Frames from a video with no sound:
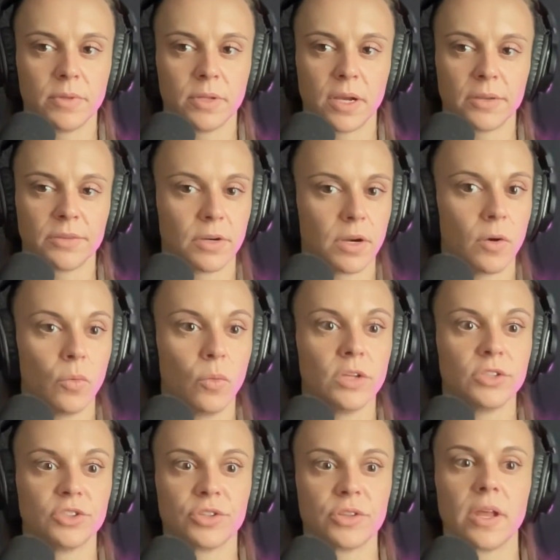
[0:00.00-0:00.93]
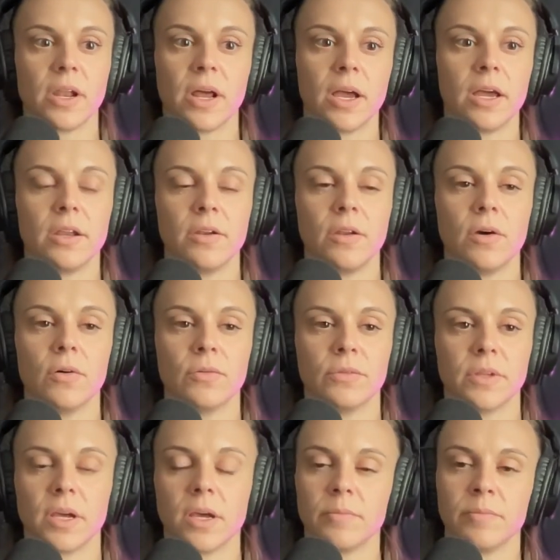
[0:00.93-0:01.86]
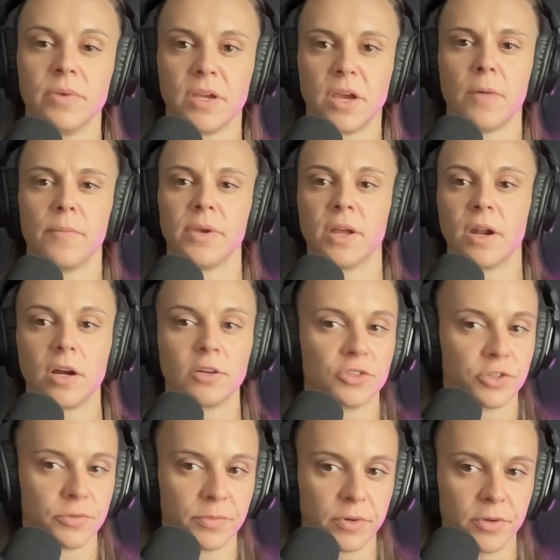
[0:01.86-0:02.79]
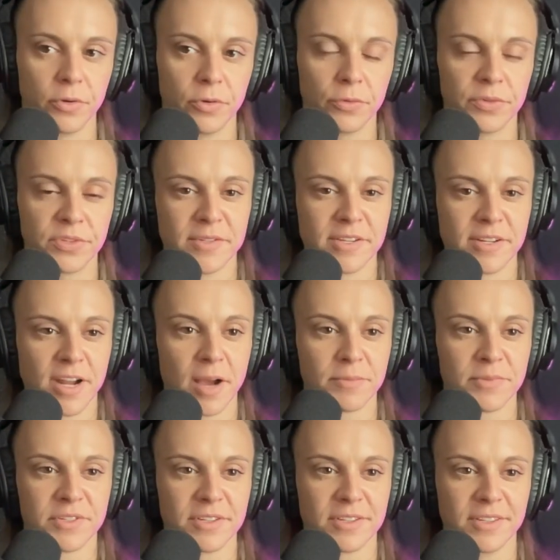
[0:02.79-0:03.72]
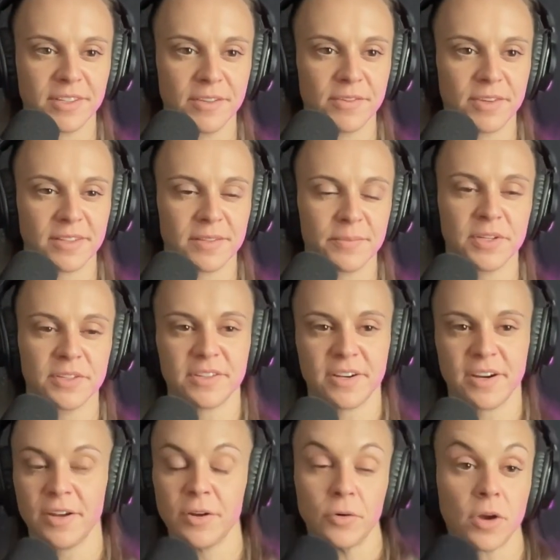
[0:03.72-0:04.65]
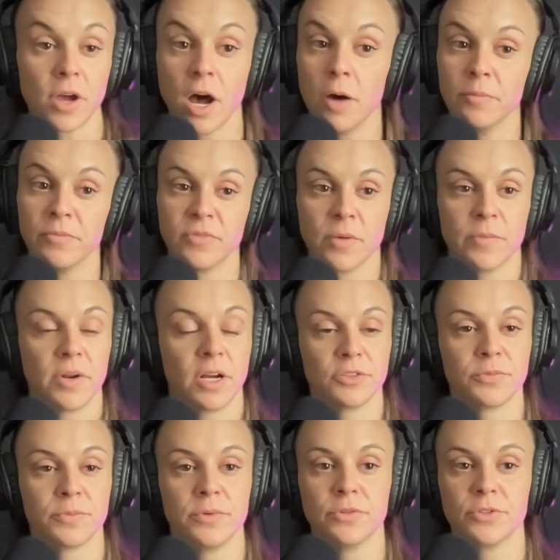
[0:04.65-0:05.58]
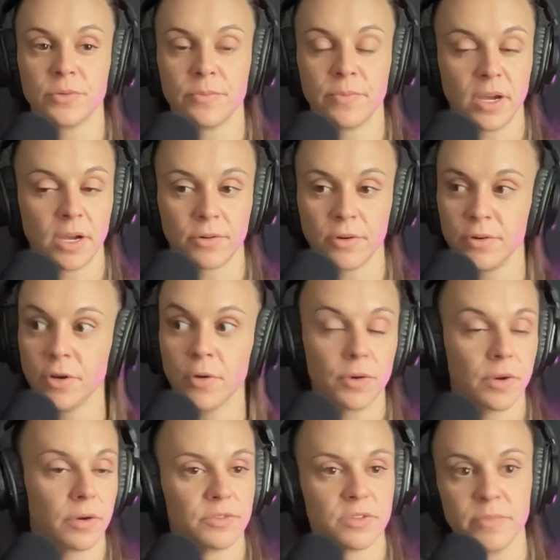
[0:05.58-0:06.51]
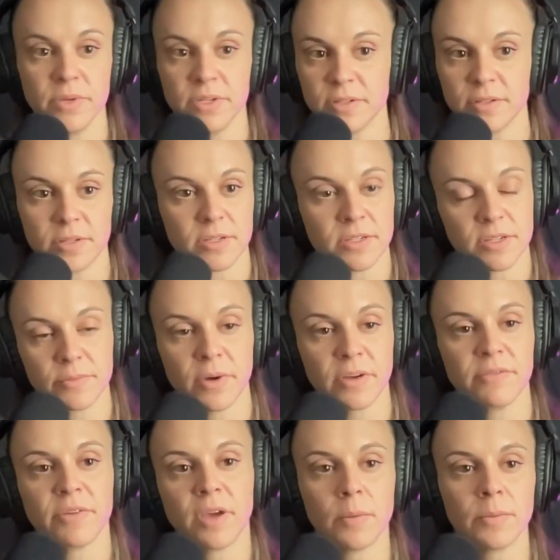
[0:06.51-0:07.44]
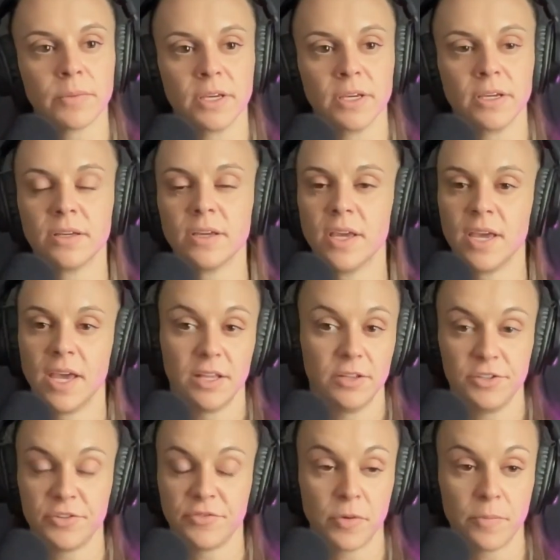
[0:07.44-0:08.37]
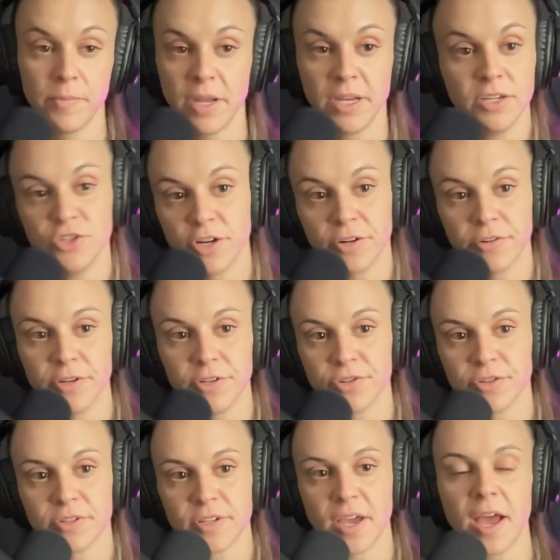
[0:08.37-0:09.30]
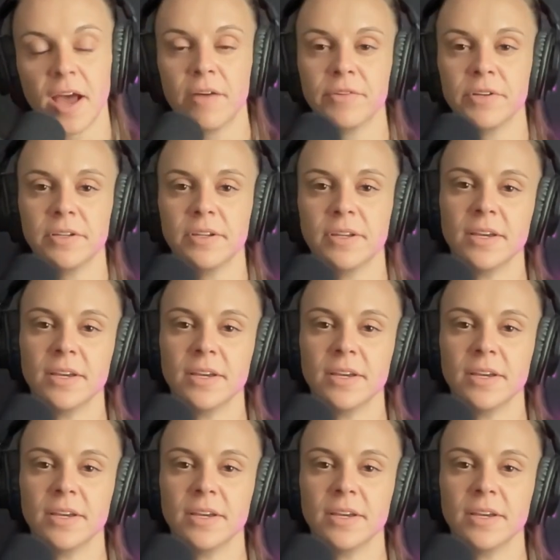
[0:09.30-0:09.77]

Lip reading: out there. I wish that I had known that becoming an entrepreneur was an option leaving the military. I don't come from an entrepreneurship background. No one owns businesses in my family, at least for many generations, they haven't.